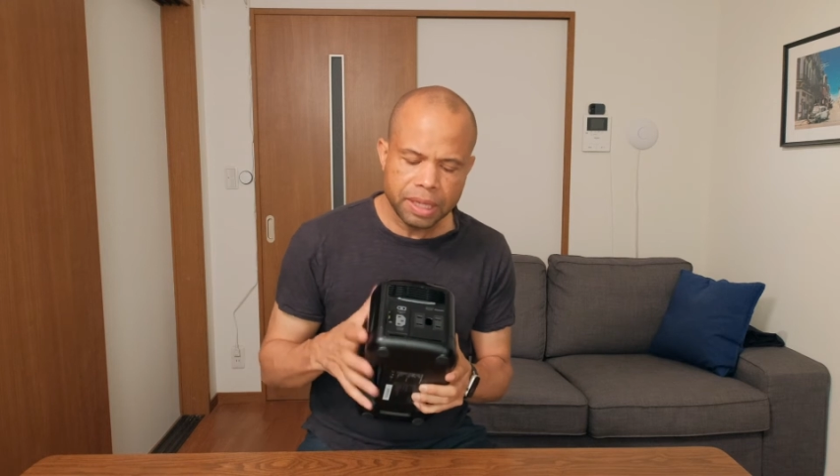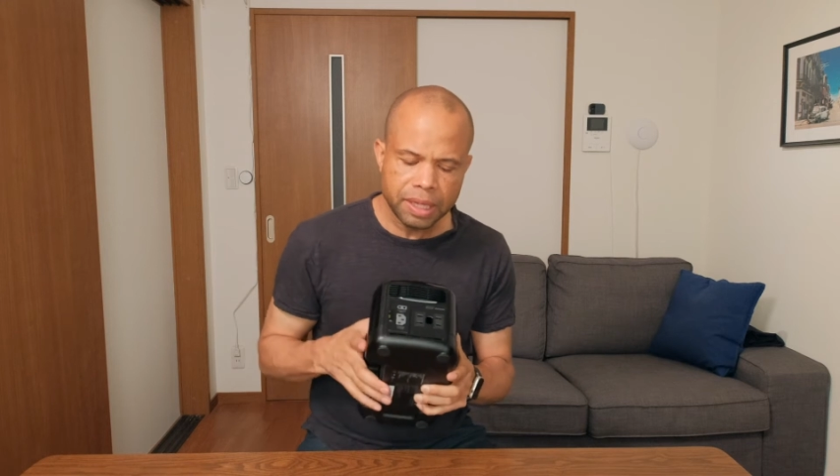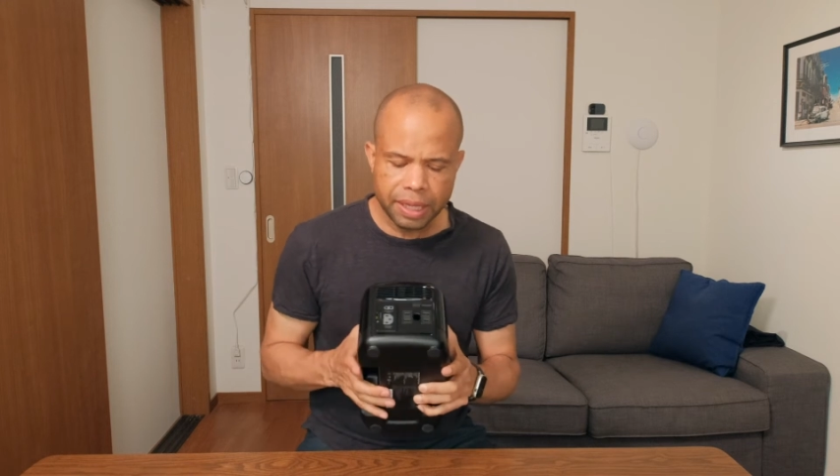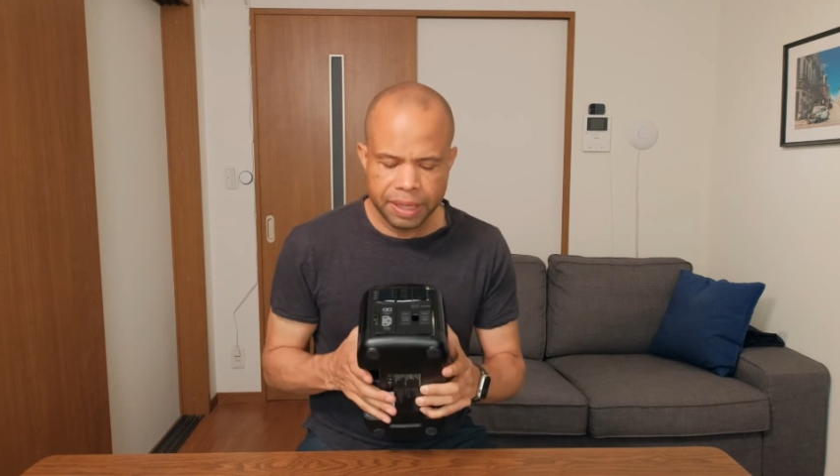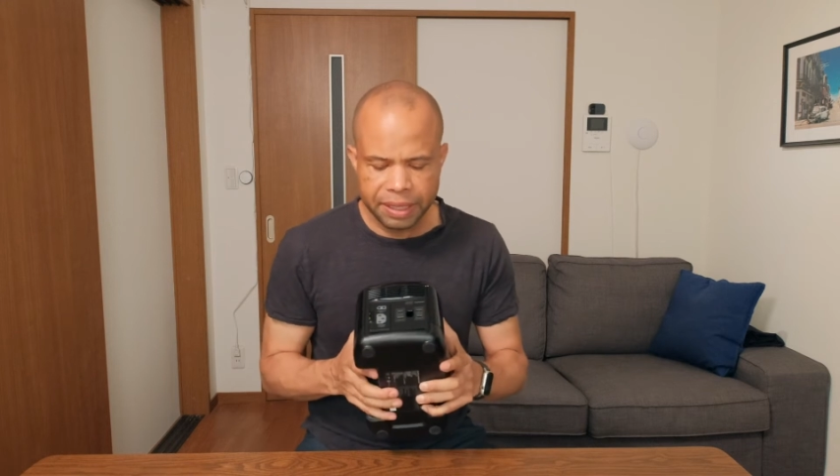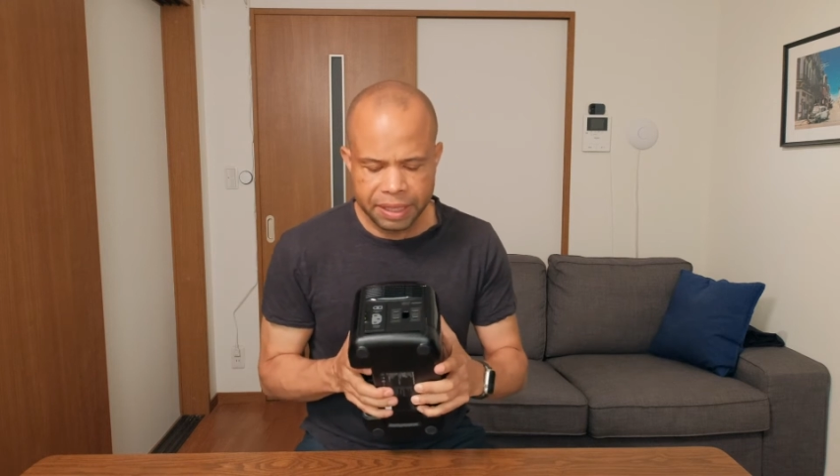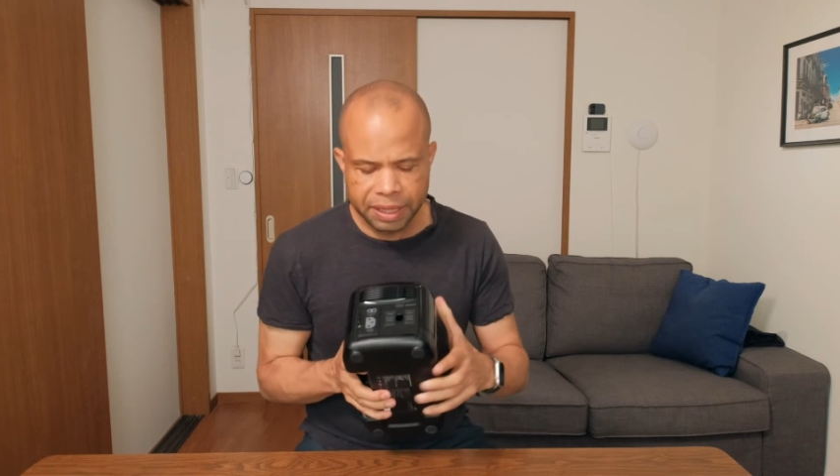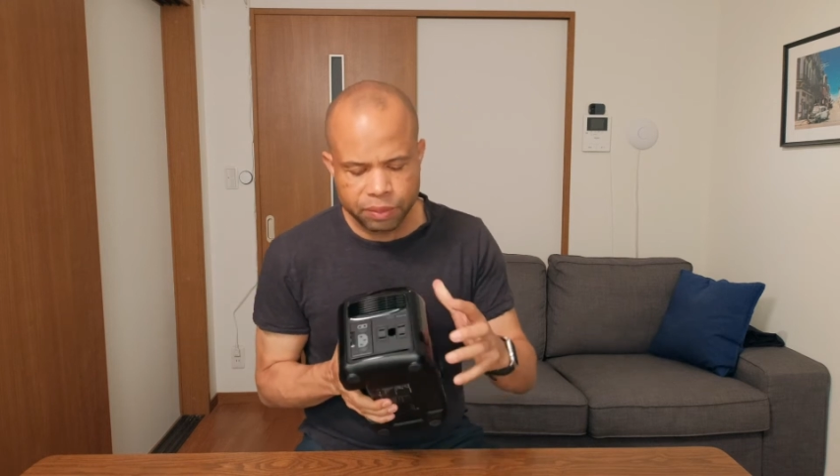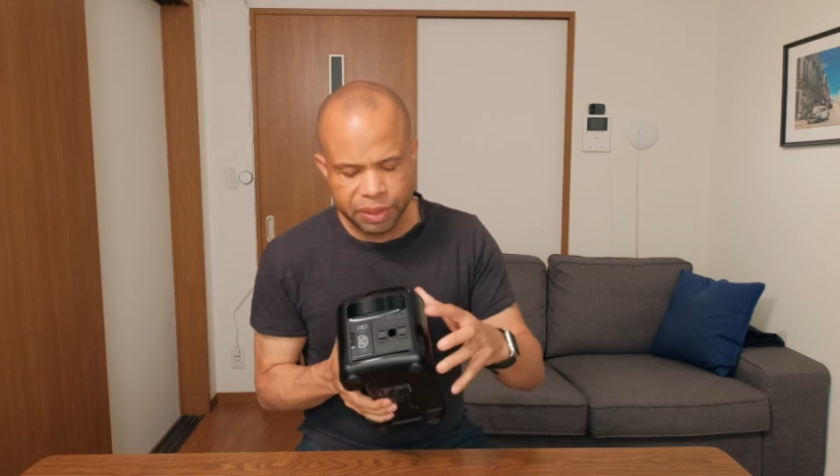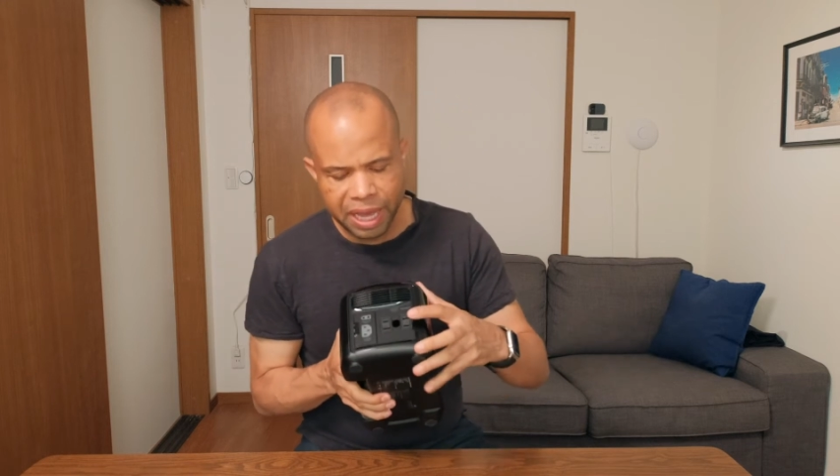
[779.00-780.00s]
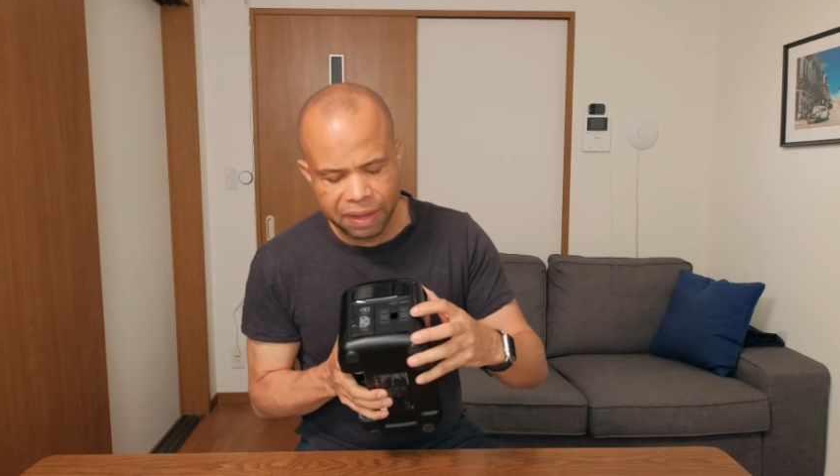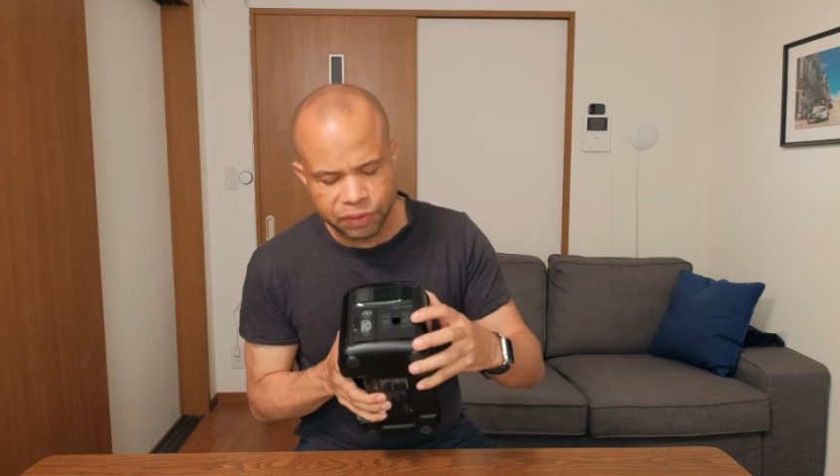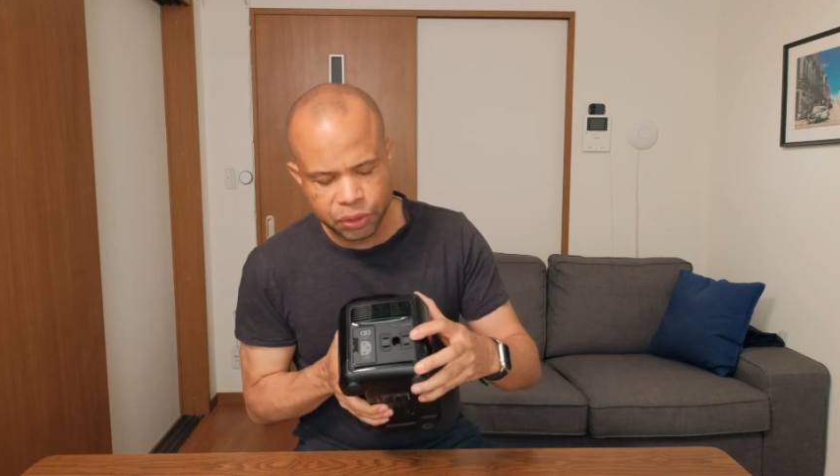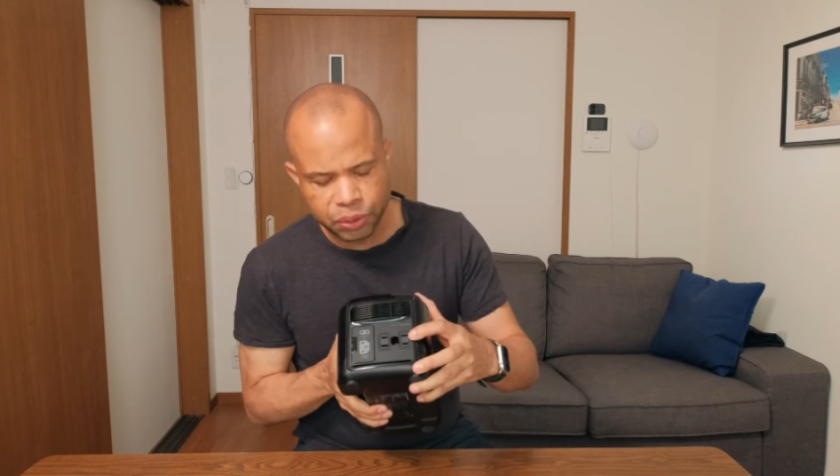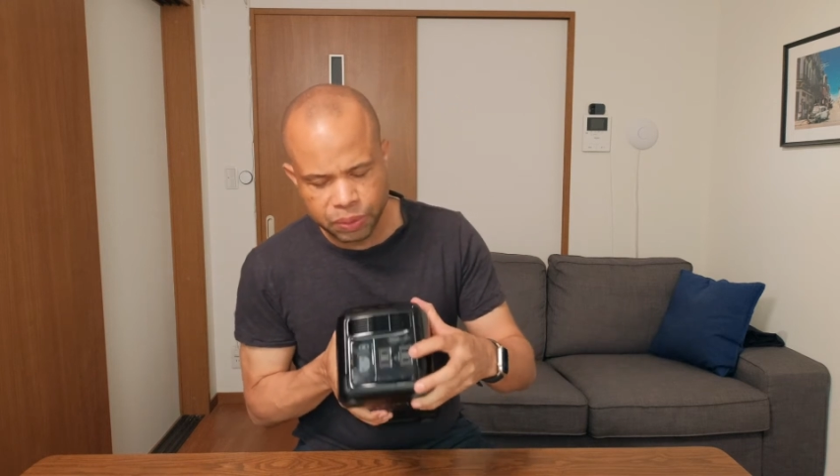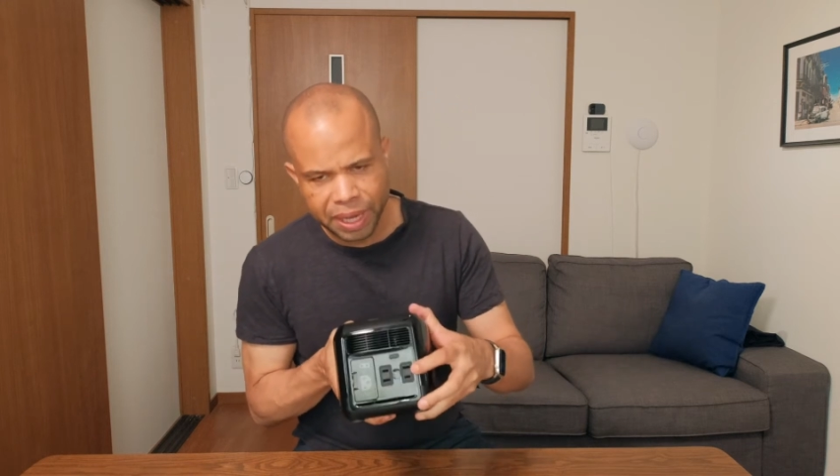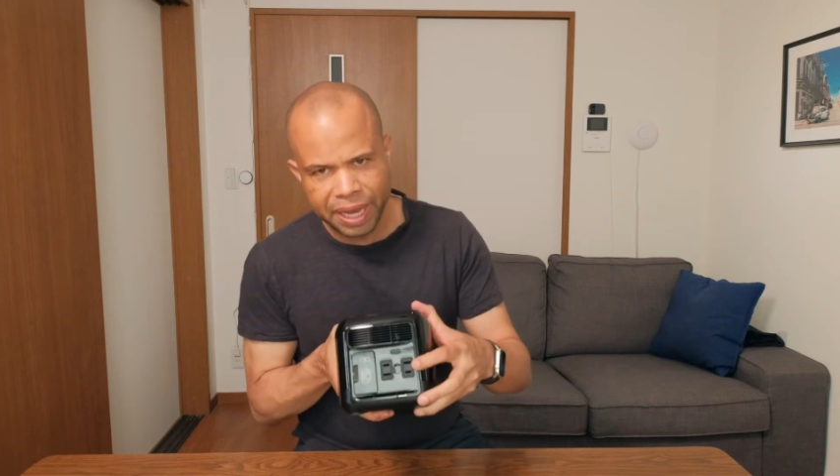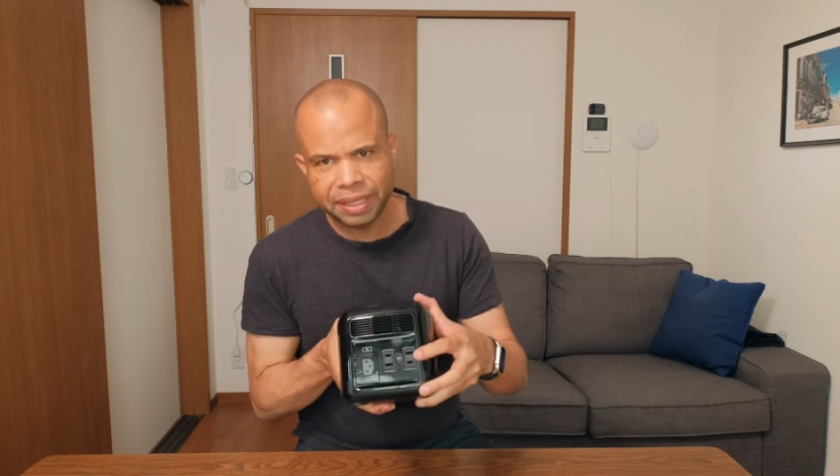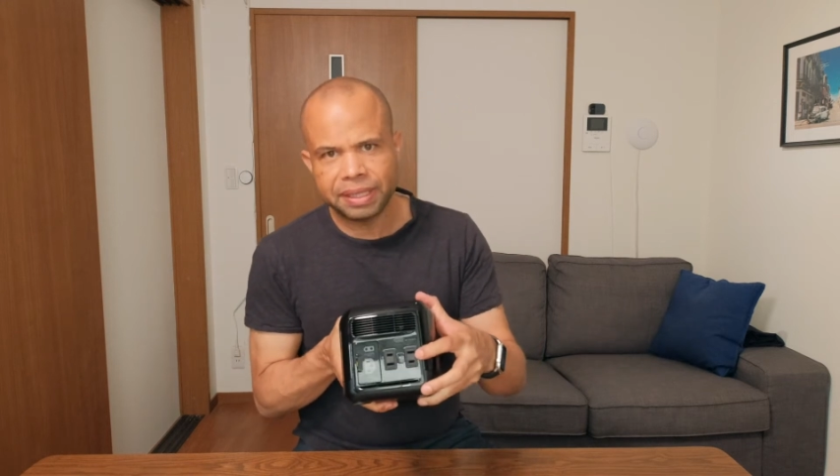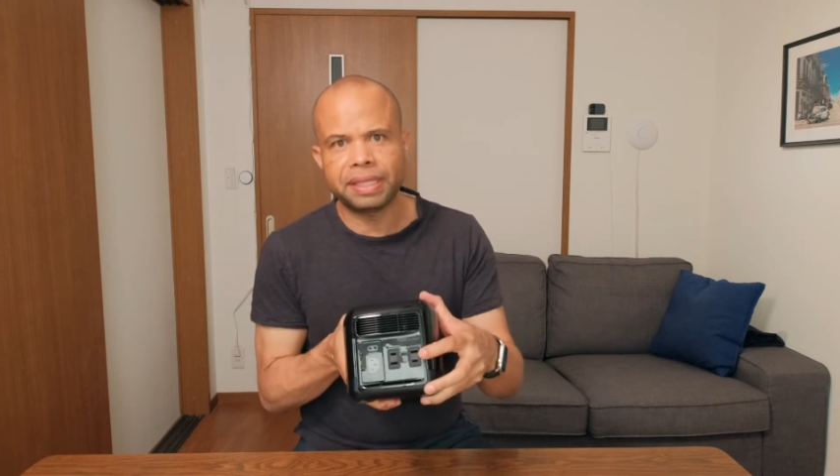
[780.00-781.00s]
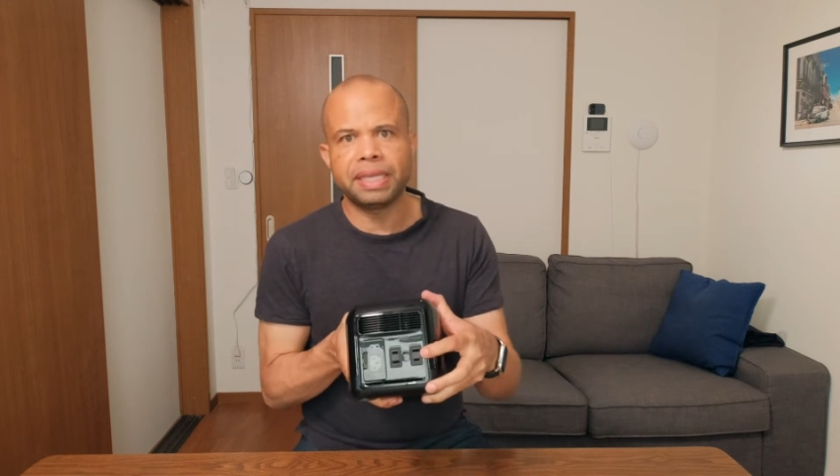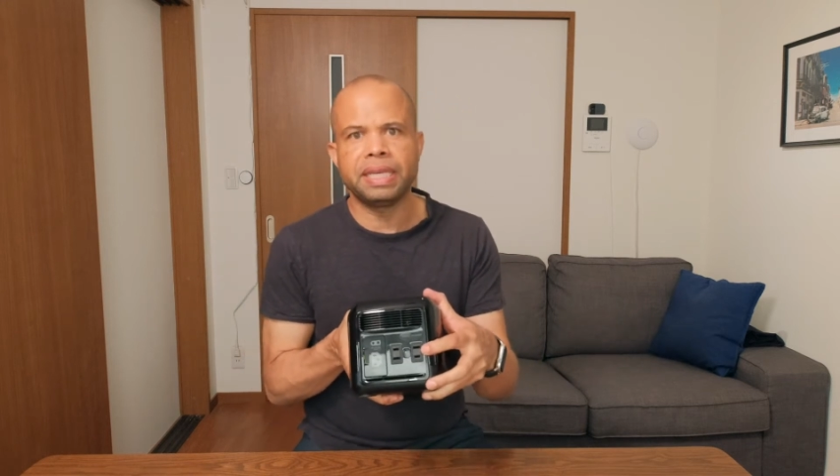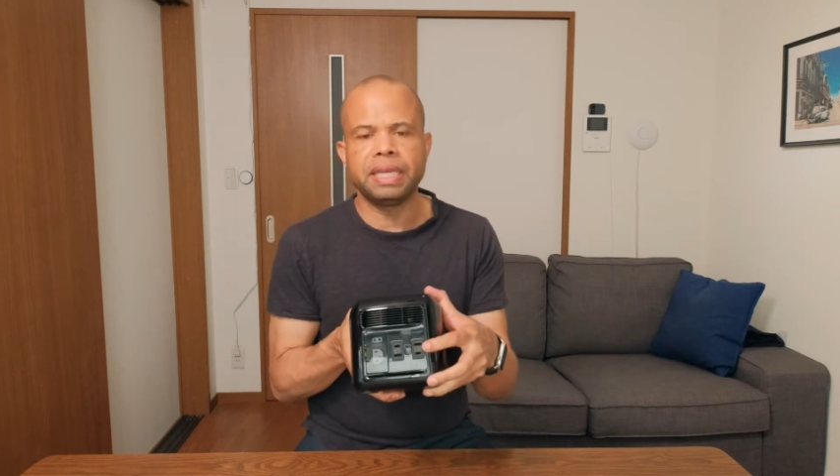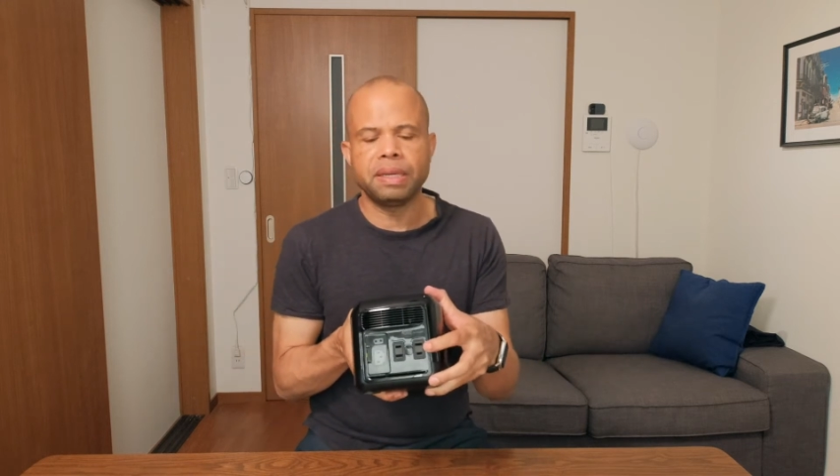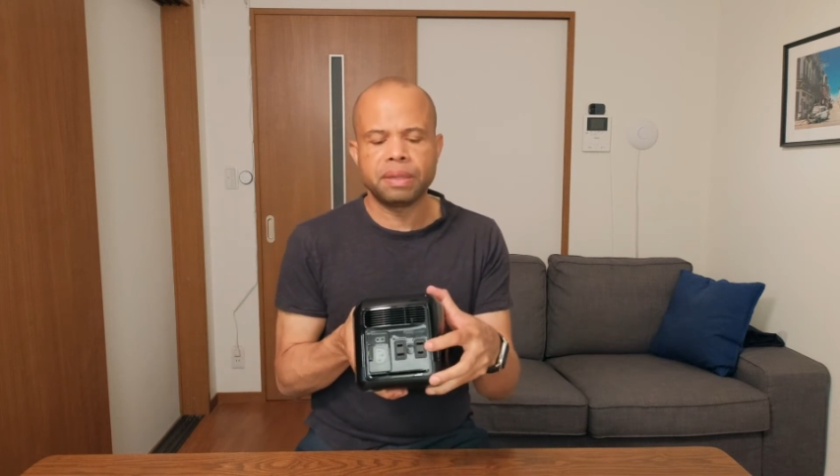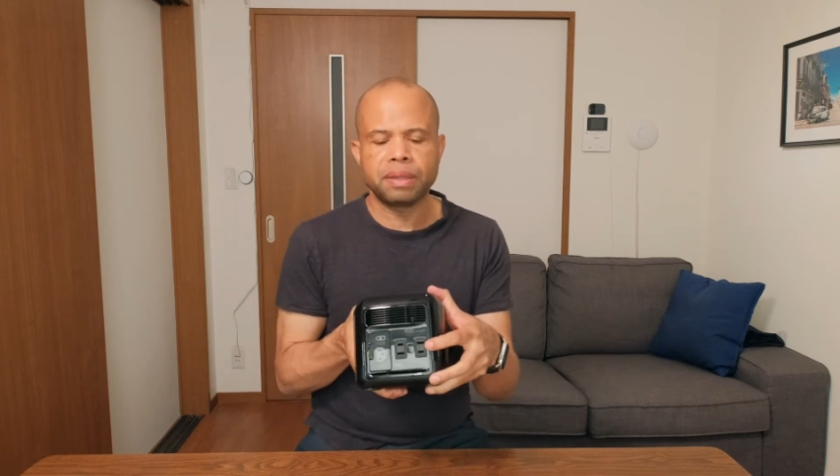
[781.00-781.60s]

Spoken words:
And then here we have 2 AC